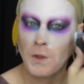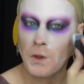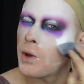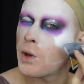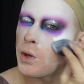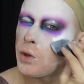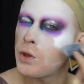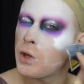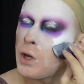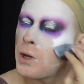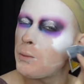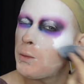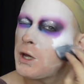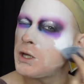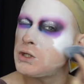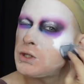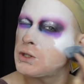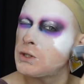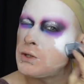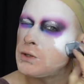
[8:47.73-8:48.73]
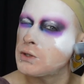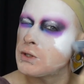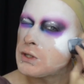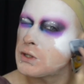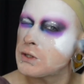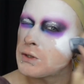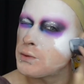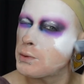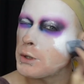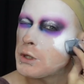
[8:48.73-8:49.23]
I think I might just use
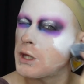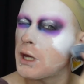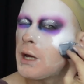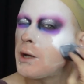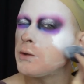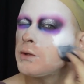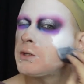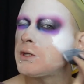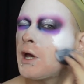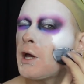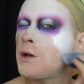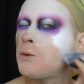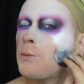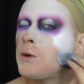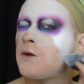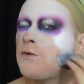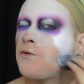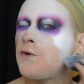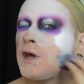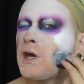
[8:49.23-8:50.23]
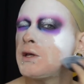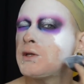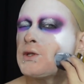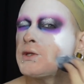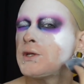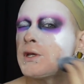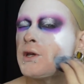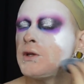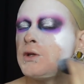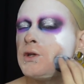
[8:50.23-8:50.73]
this for the outside of my
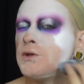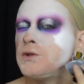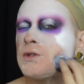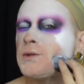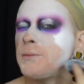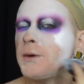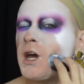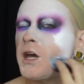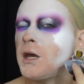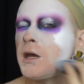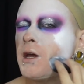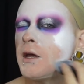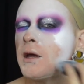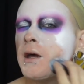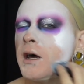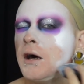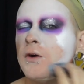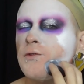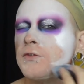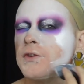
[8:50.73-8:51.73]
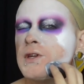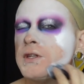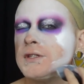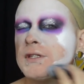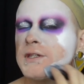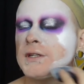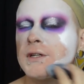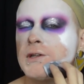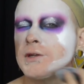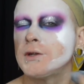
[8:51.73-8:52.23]
face and use my e.l.f.
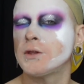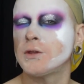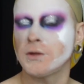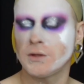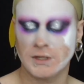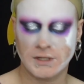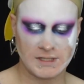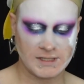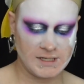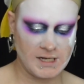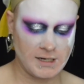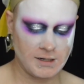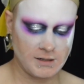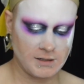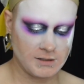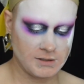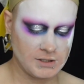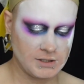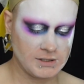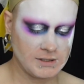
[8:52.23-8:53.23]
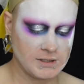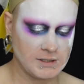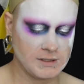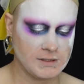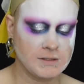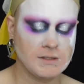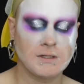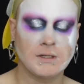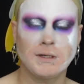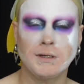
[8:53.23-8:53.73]
concealer through the center, just
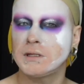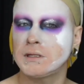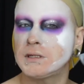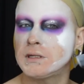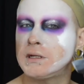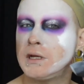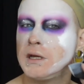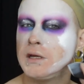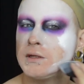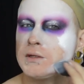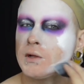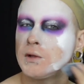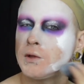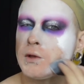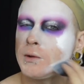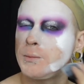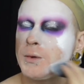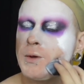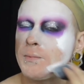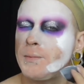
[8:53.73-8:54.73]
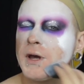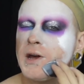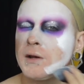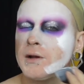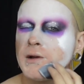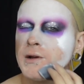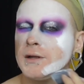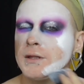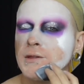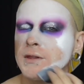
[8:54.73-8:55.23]
because it stays a little bit
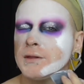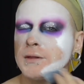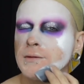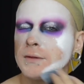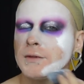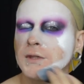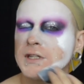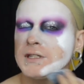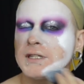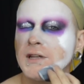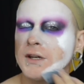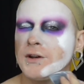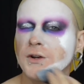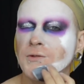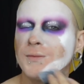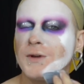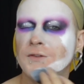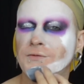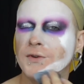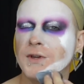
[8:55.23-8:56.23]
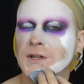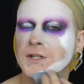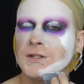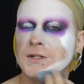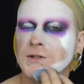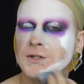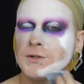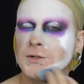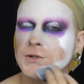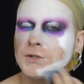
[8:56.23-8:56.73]
better and the center of my face
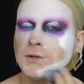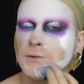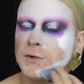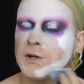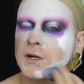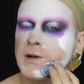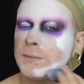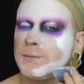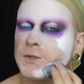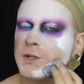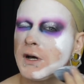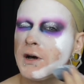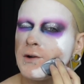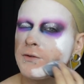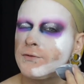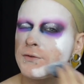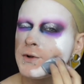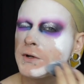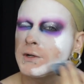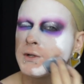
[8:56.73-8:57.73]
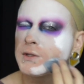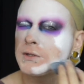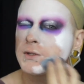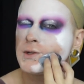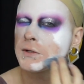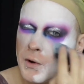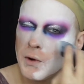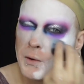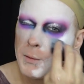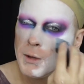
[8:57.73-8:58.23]
is usually what comes off
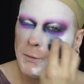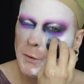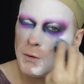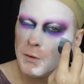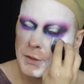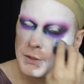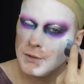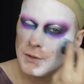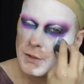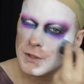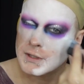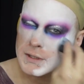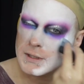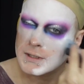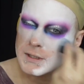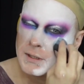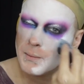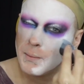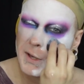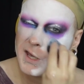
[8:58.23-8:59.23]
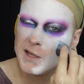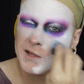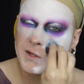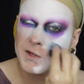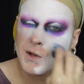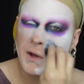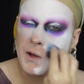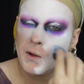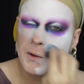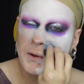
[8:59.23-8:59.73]
first. Or maybe we'll do this as a base
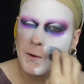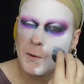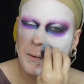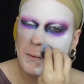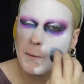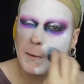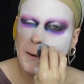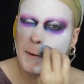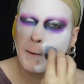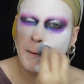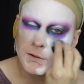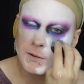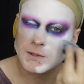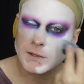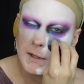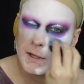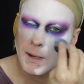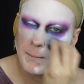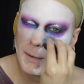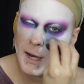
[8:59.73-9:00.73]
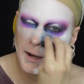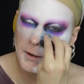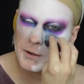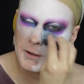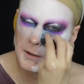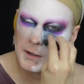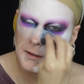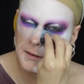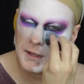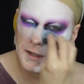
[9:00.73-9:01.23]
all over. Use that
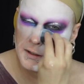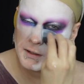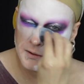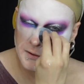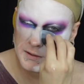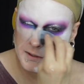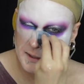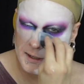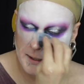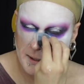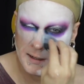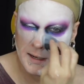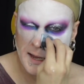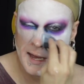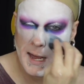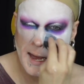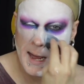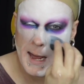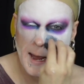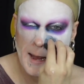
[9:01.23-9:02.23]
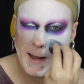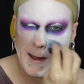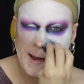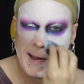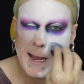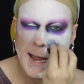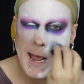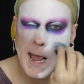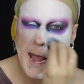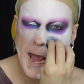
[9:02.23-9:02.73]
powder and then use that. Yeah.
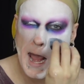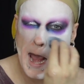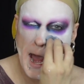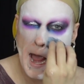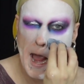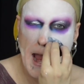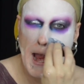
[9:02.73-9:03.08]
Yeah!